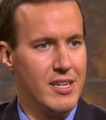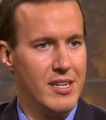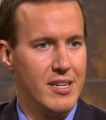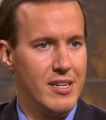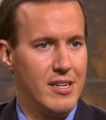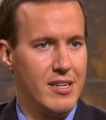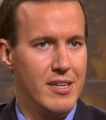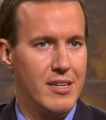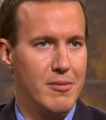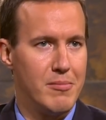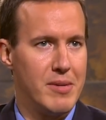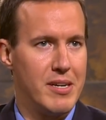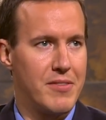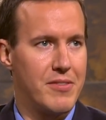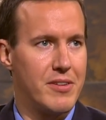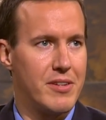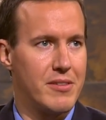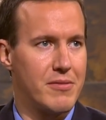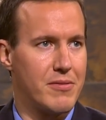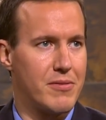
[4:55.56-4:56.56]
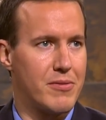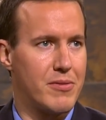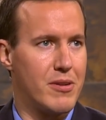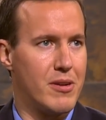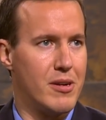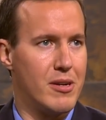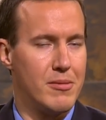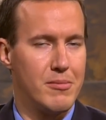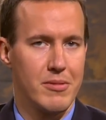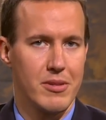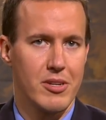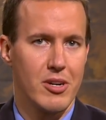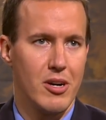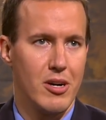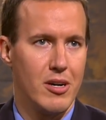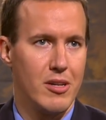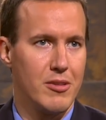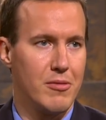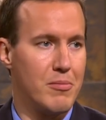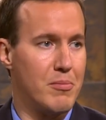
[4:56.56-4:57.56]
uh, a method from
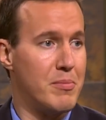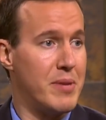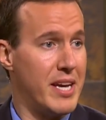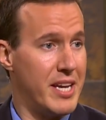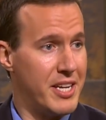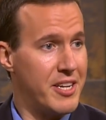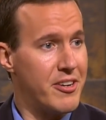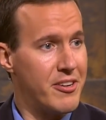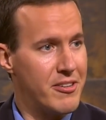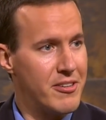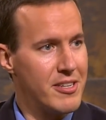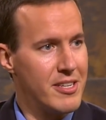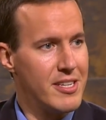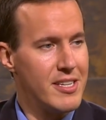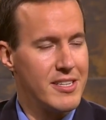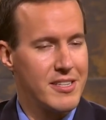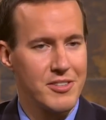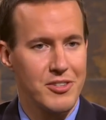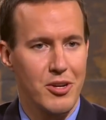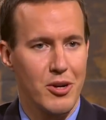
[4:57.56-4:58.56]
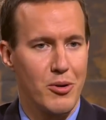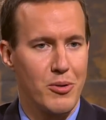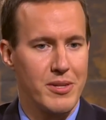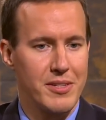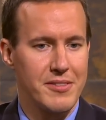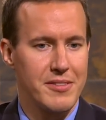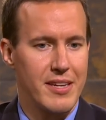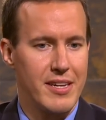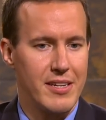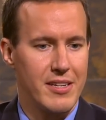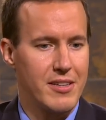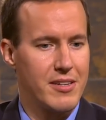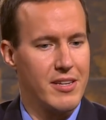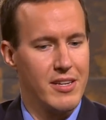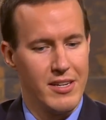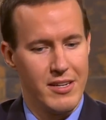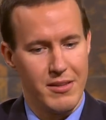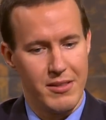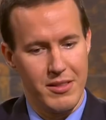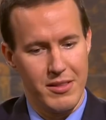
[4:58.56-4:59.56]
called Bayer. So it's like
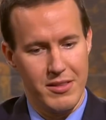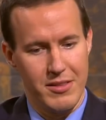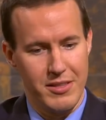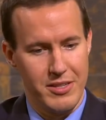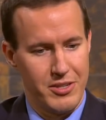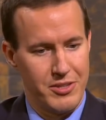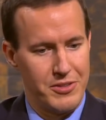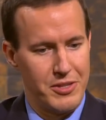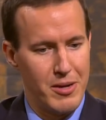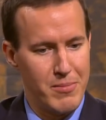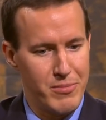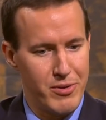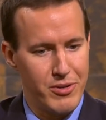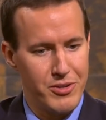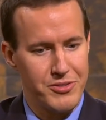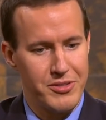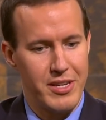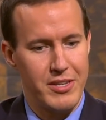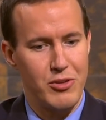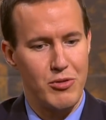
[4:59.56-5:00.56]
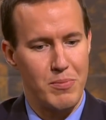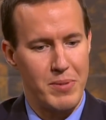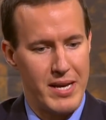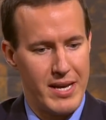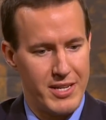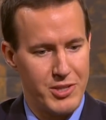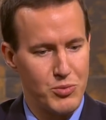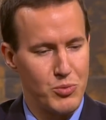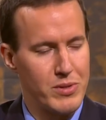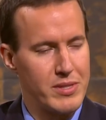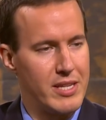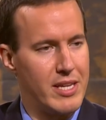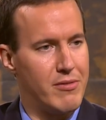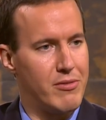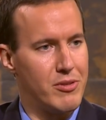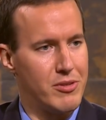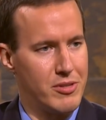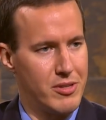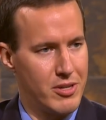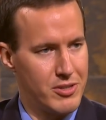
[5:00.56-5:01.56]
little numbers that you pass one
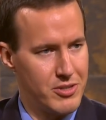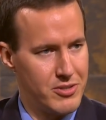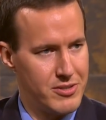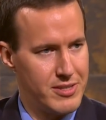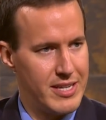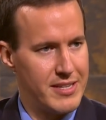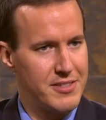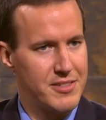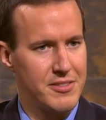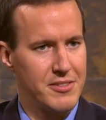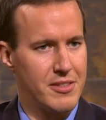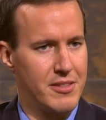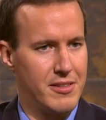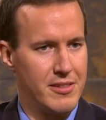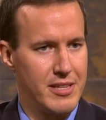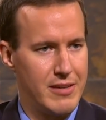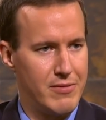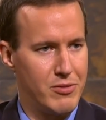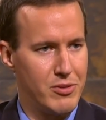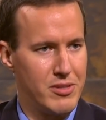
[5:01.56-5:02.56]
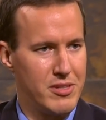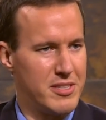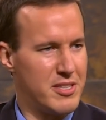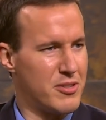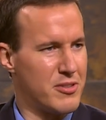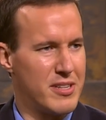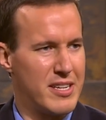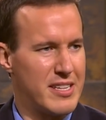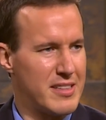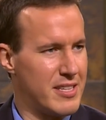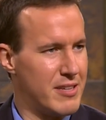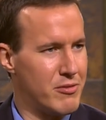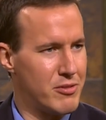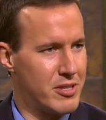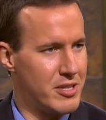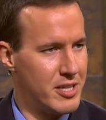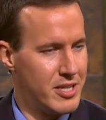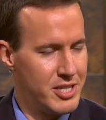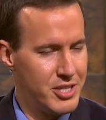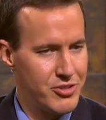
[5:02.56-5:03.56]
level, you go to the next level until like level
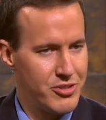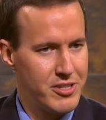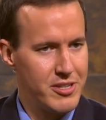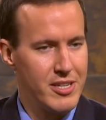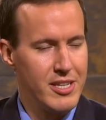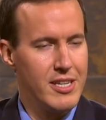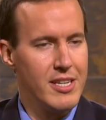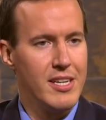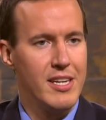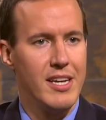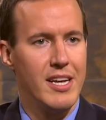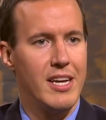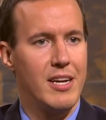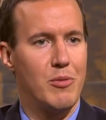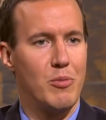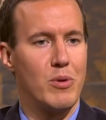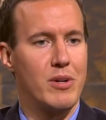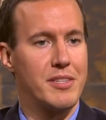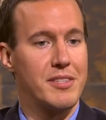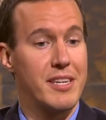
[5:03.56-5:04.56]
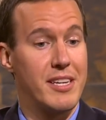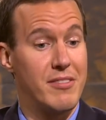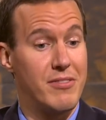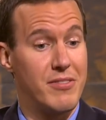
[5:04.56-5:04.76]
one hundred. And once I